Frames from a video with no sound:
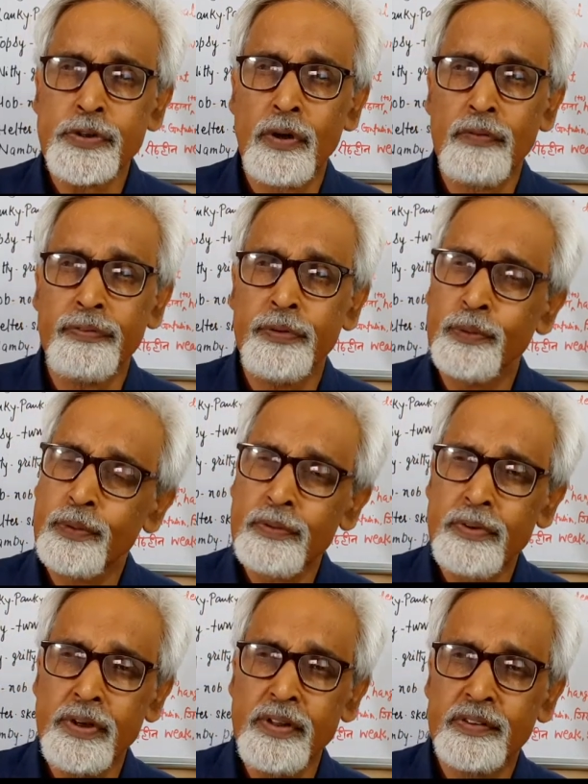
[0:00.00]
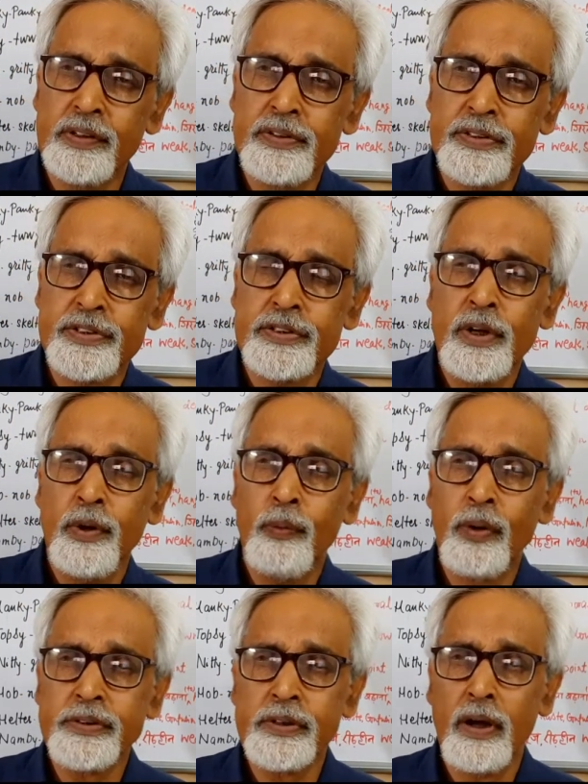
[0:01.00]
of, dishes.
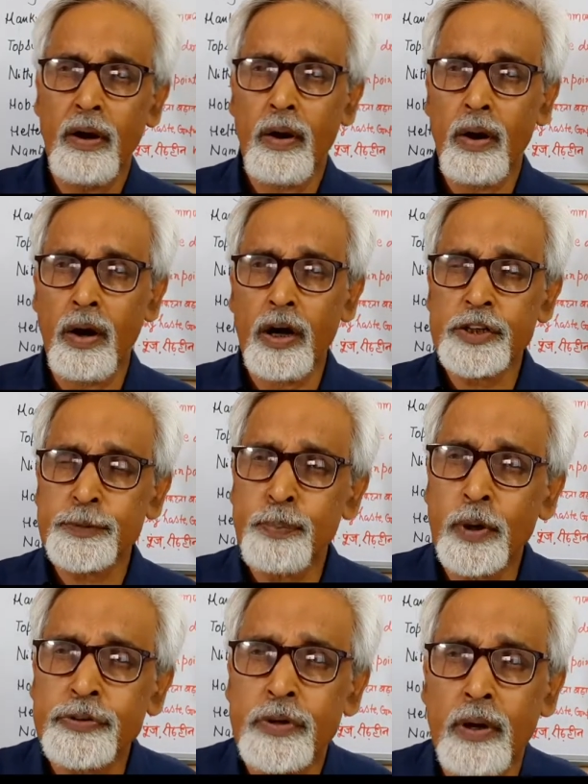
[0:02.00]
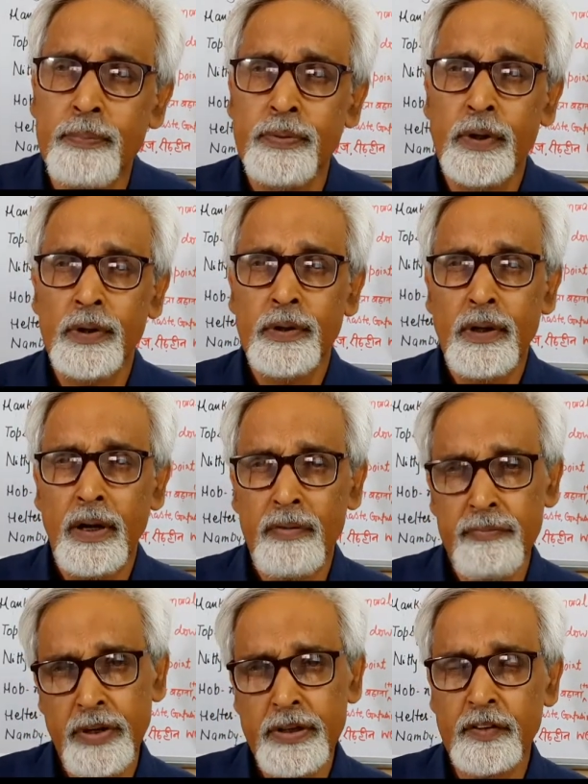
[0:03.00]
What a hodgepodge of
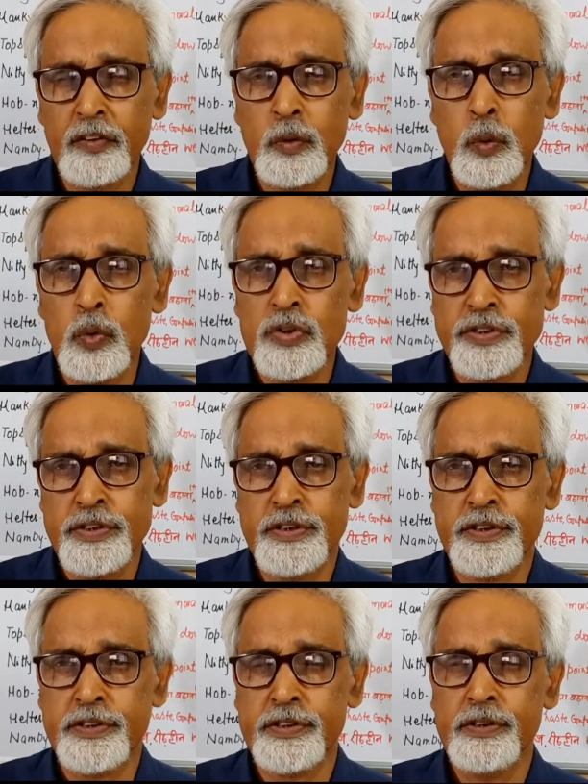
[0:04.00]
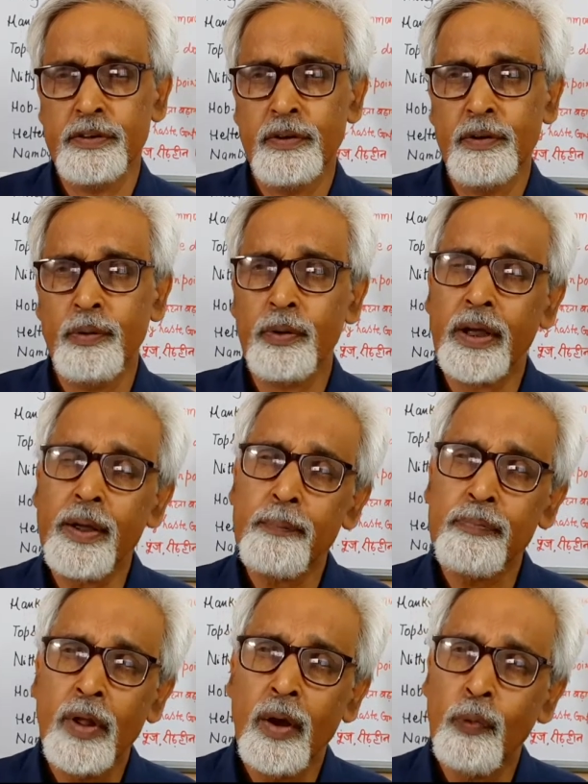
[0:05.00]
various courses. Okay?
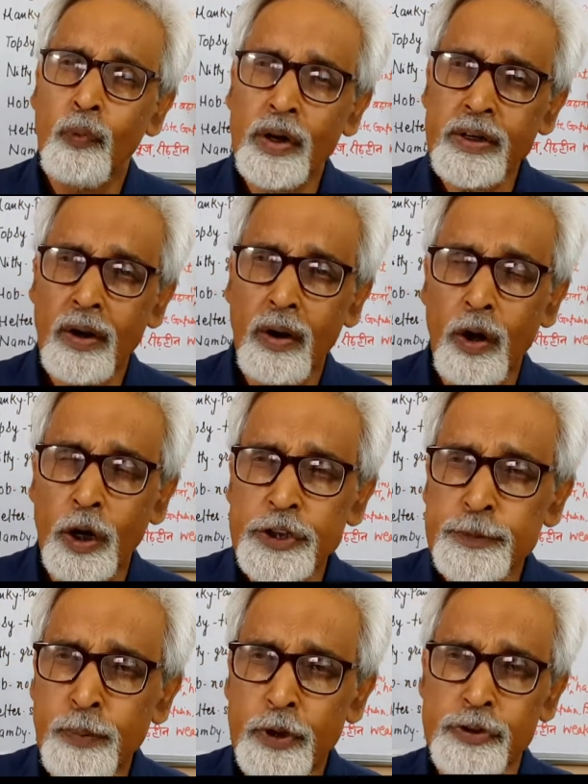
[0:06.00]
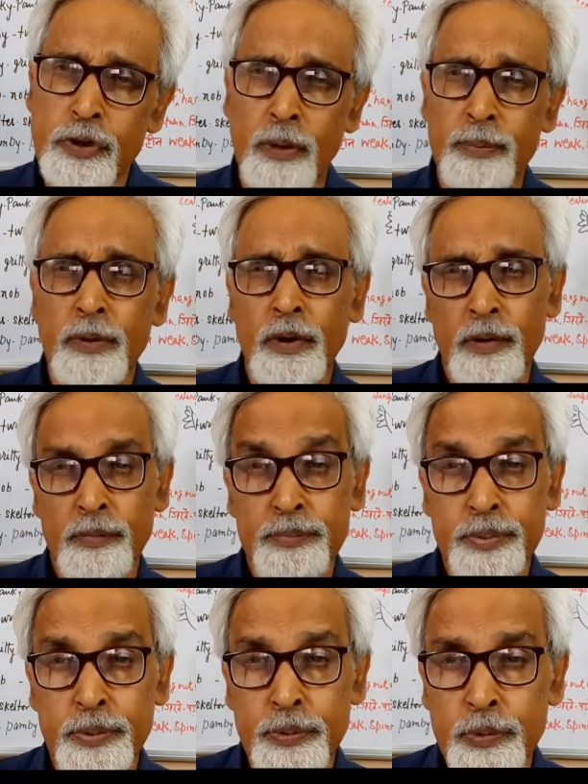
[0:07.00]
What a hodgepodge of
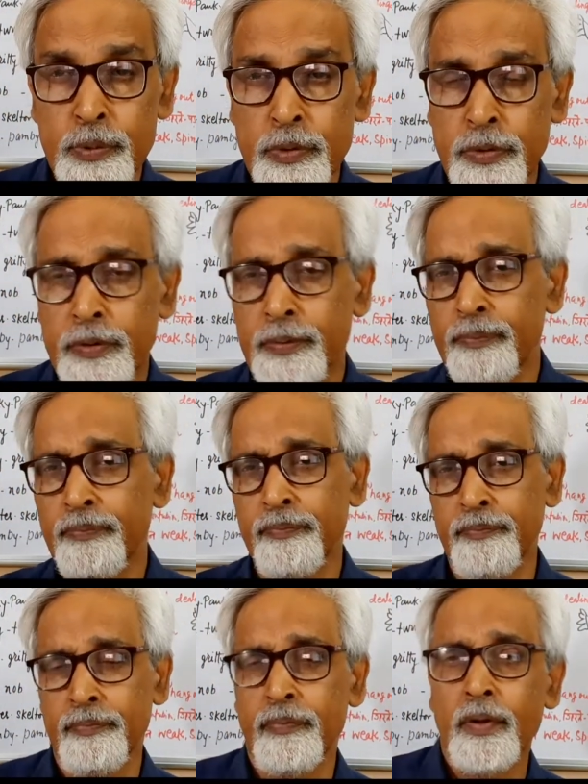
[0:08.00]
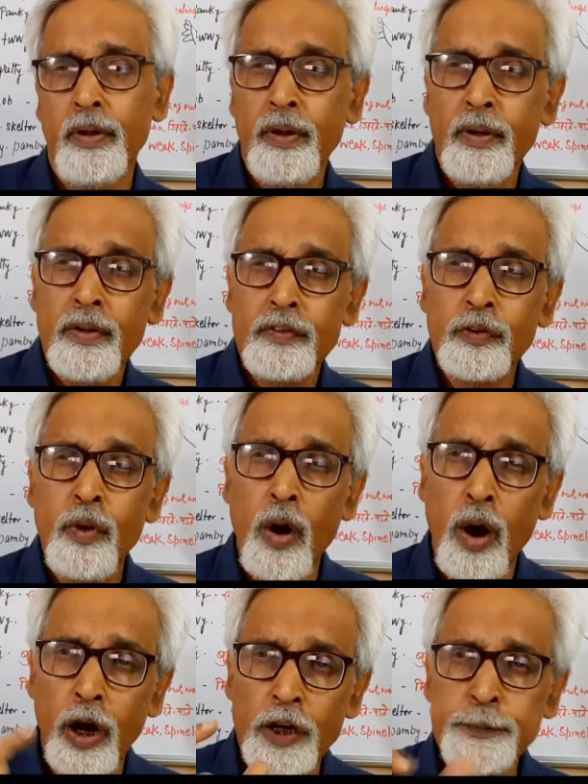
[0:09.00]
food. So
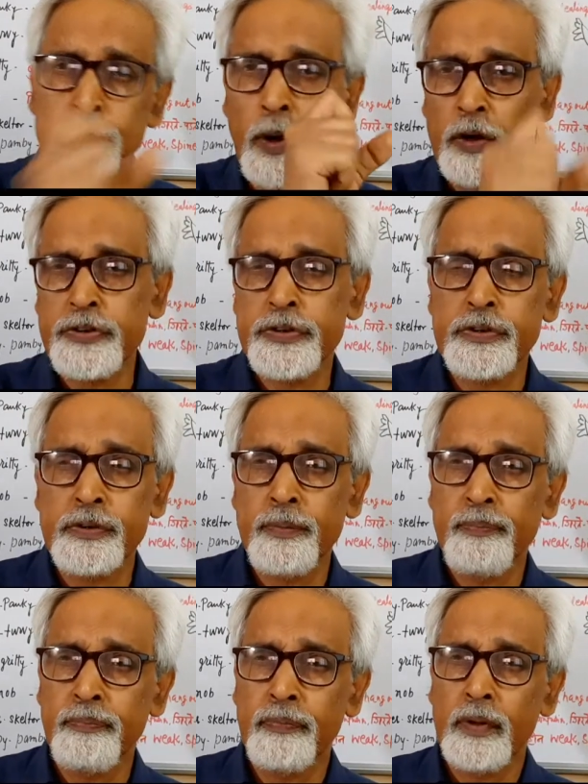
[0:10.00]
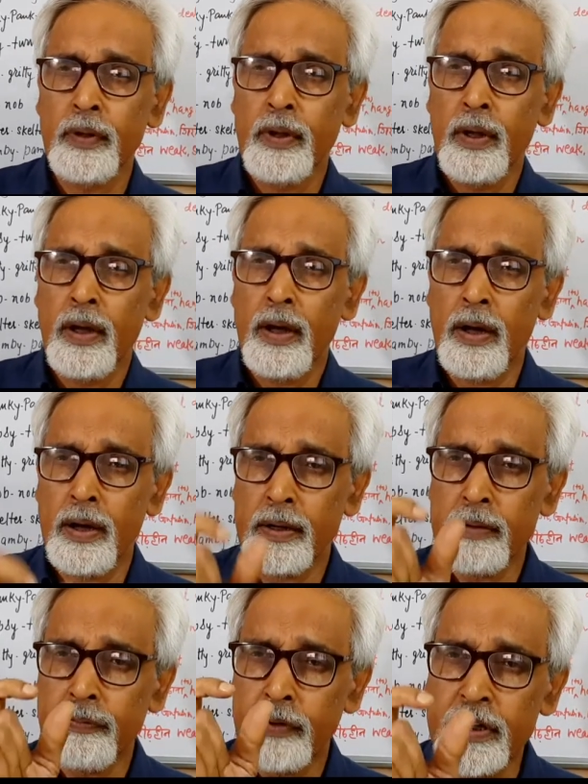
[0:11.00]
hodgepodge
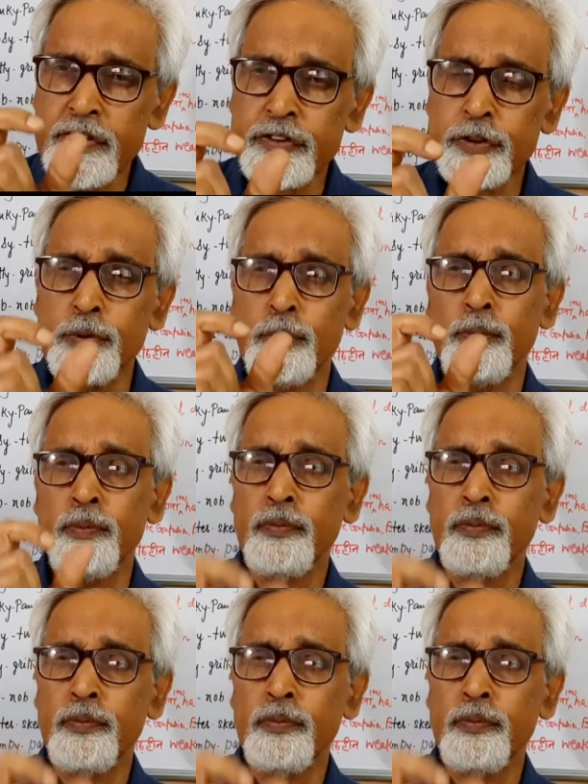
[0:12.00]
refers to,